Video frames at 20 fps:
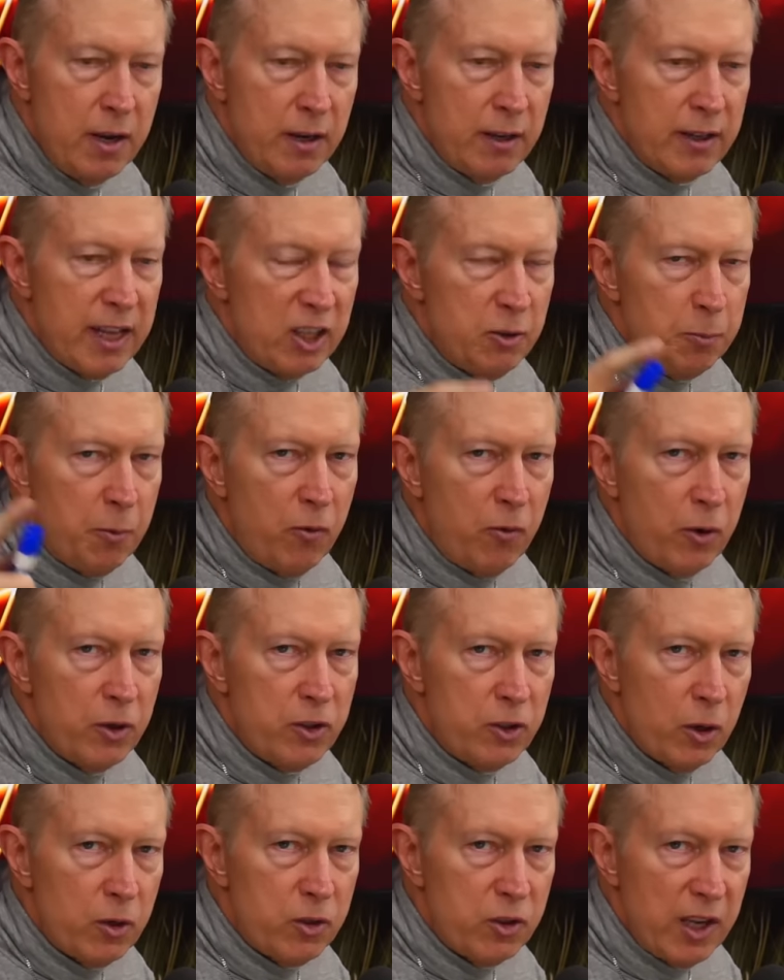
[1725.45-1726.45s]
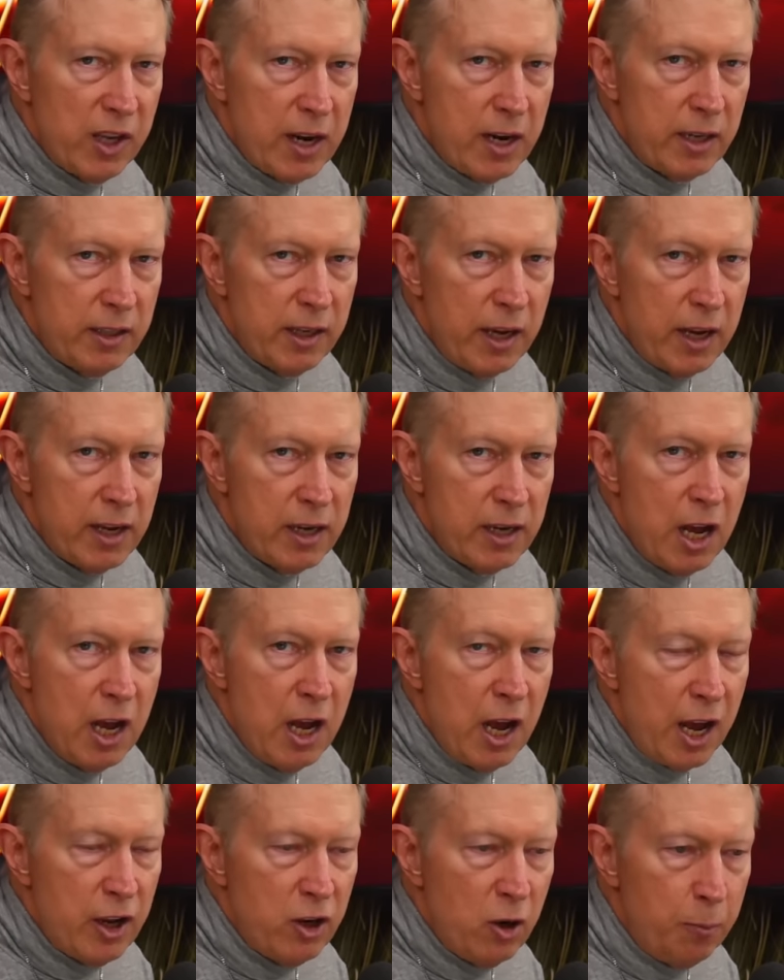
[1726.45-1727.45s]
Now that's before it's all said and done.
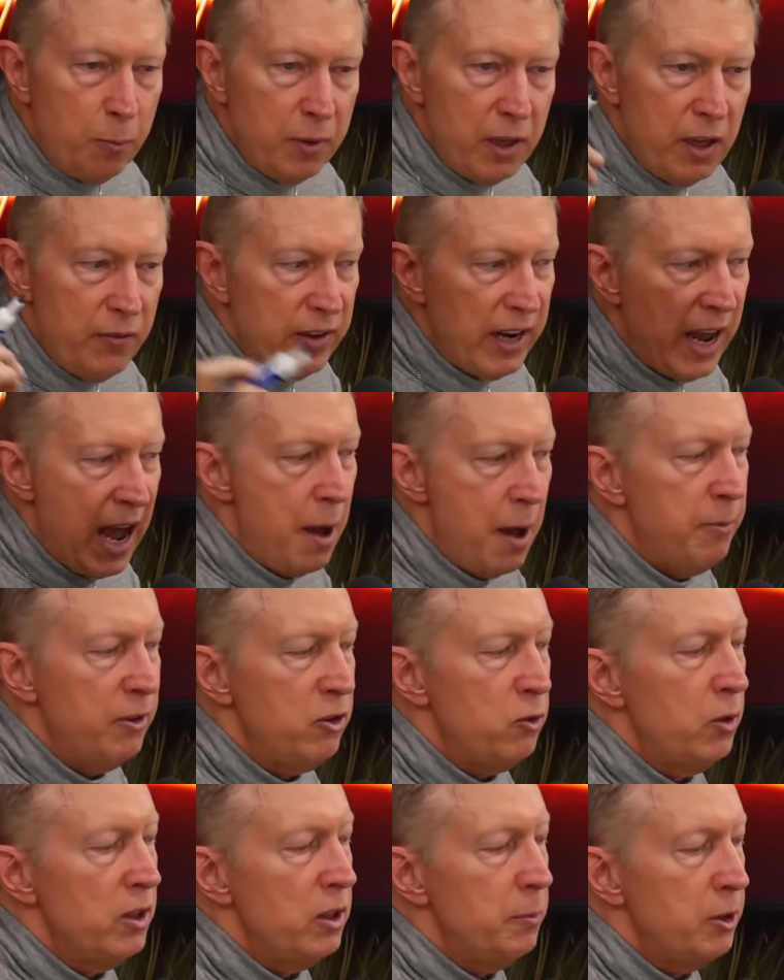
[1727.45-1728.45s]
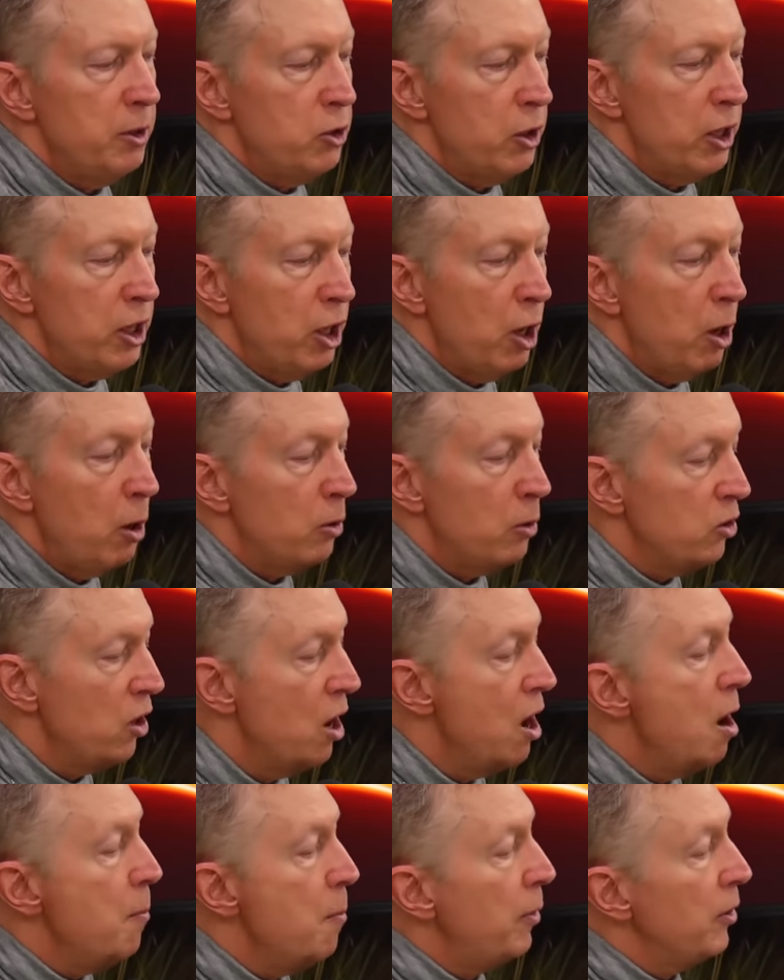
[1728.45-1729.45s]
I don't believe it happens when the Madrid goes,
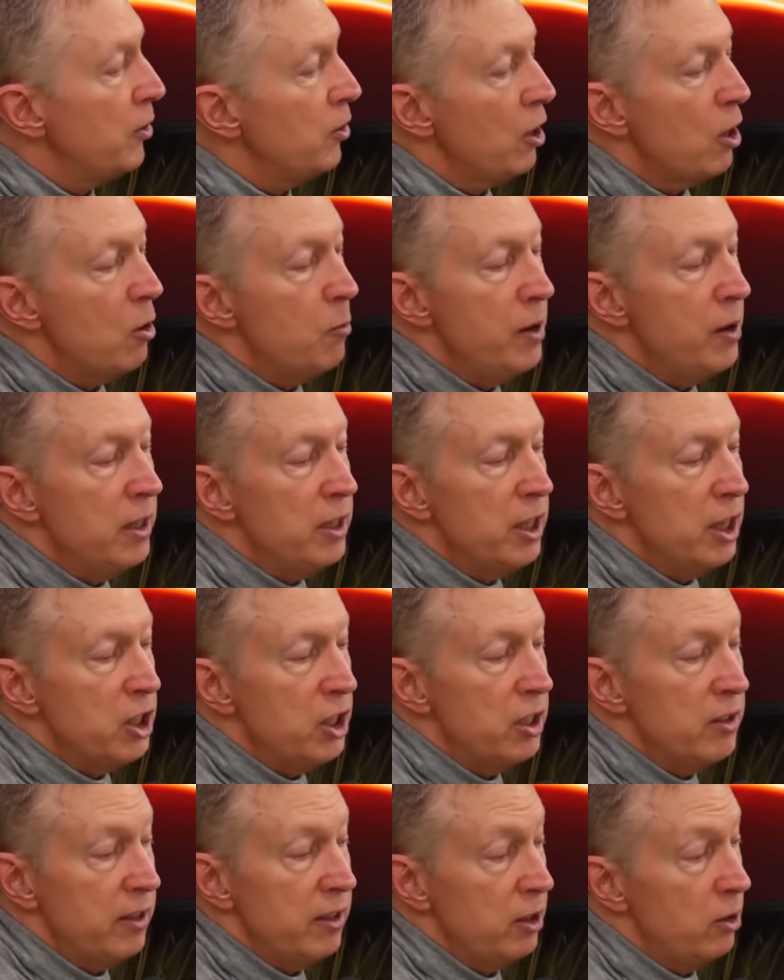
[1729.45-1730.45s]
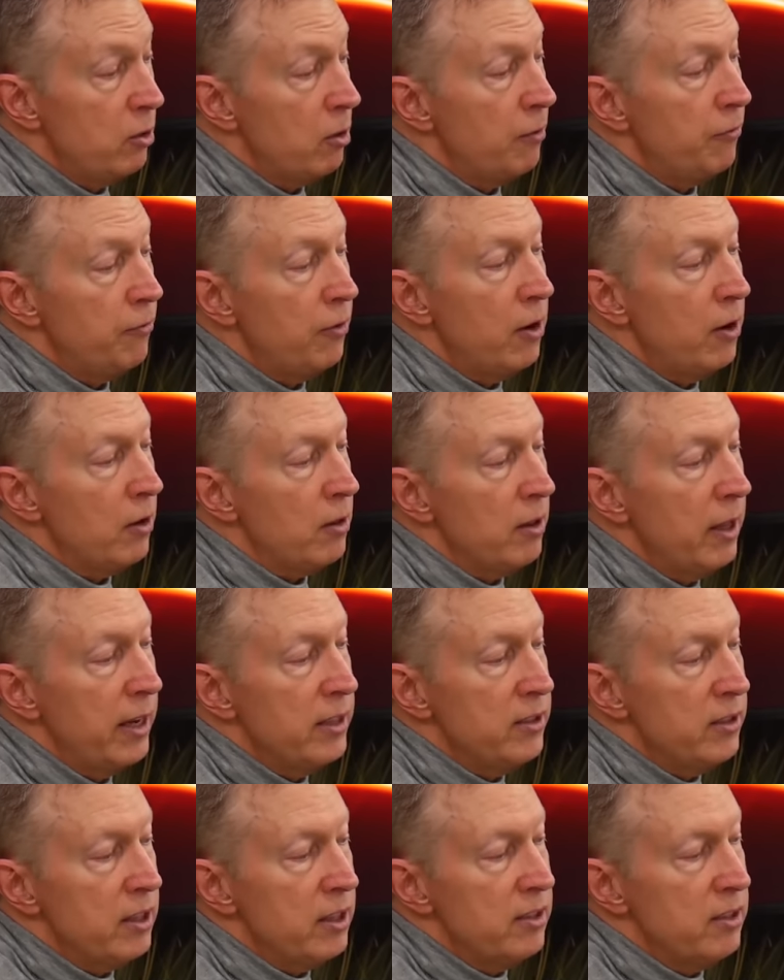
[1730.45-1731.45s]
but there are renditions and there are fault
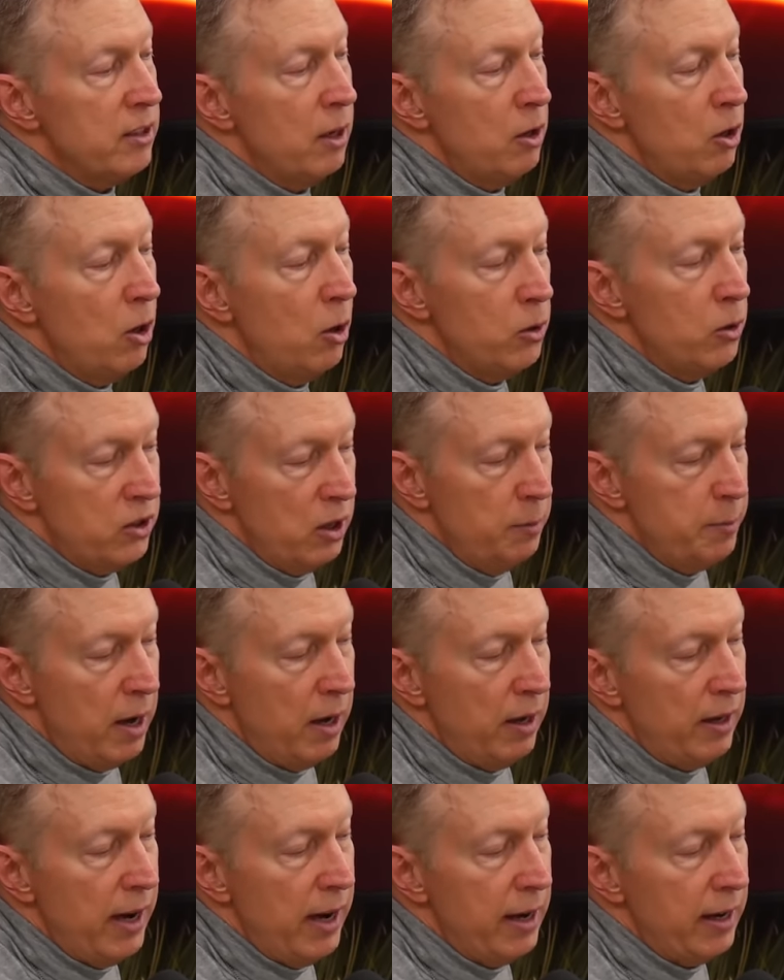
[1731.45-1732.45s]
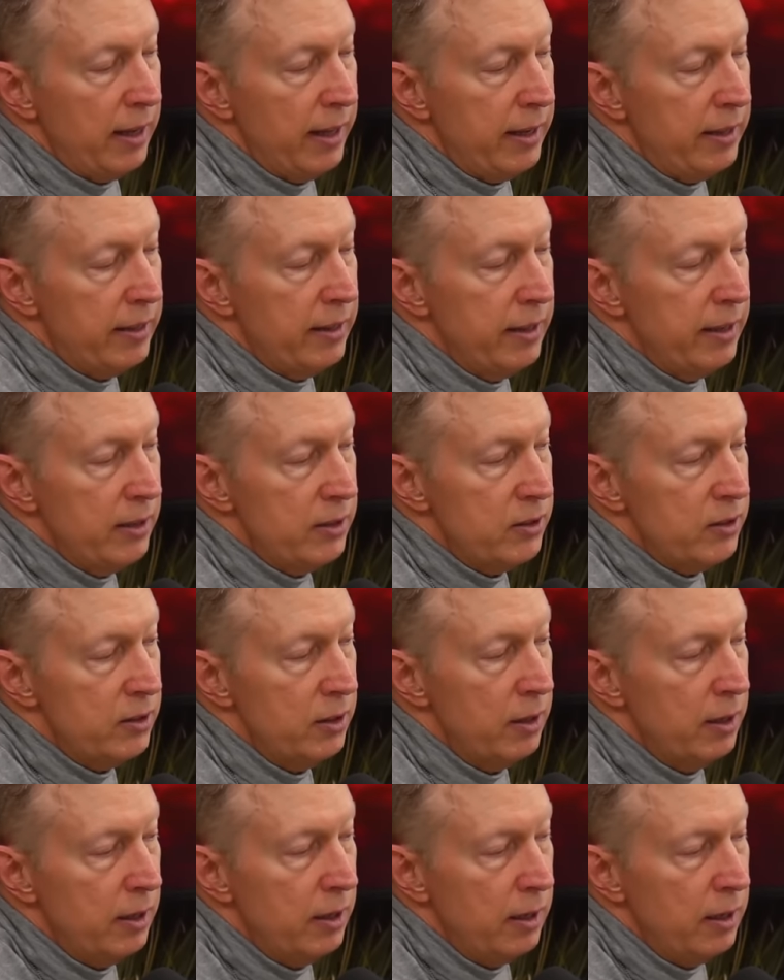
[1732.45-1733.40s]
lines that go somehow kind of like this.